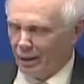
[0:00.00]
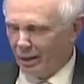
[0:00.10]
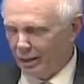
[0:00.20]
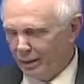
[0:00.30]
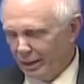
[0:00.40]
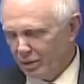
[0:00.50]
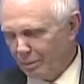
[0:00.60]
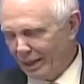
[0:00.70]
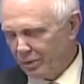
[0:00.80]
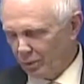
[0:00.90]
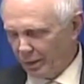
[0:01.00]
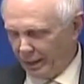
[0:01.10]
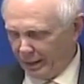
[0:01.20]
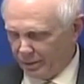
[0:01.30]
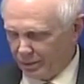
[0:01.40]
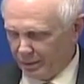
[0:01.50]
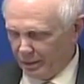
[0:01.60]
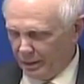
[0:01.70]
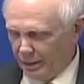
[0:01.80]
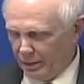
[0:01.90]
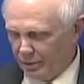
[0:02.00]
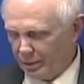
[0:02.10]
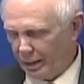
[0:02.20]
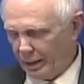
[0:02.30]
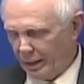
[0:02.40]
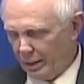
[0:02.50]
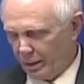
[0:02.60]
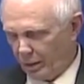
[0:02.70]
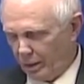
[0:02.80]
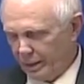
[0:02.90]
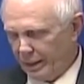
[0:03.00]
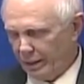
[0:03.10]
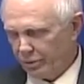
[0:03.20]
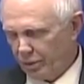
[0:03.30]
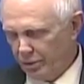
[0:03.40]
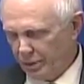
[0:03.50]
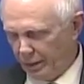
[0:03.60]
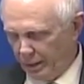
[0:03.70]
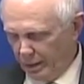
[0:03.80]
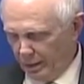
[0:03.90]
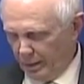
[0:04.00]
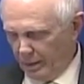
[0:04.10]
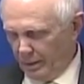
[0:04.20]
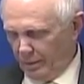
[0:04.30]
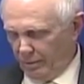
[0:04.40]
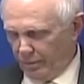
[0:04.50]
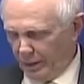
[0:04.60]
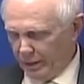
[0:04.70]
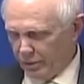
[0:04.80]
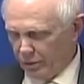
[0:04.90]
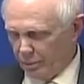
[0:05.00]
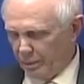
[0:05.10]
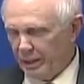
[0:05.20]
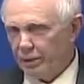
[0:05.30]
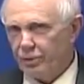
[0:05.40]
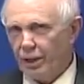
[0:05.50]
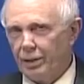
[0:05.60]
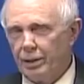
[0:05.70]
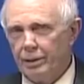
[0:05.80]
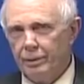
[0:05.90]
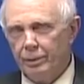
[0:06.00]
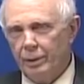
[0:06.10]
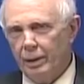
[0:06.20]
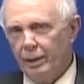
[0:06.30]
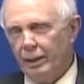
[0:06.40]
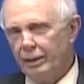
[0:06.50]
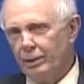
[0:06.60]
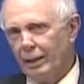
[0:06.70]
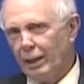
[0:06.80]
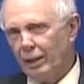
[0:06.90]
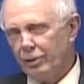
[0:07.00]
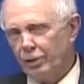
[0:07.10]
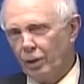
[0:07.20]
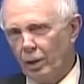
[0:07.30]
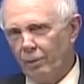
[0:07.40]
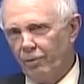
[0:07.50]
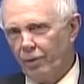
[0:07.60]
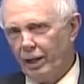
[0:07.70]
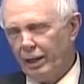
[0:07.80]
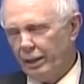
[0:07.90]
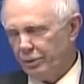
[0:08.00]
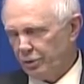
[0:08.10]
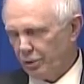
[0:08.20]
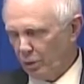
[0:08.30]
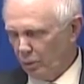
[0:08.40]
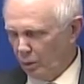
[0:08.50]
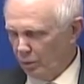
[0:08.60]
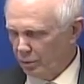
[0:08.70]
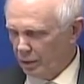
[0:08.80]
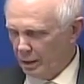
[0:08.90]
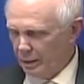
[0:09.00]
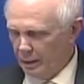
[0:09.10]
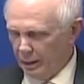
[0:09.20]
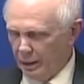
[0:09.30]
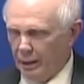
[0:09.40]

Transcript: Our uh, special guest is a cardiac surgeon, Francis P. Sutter. He's allowed us to call him Fran as the show rolls on.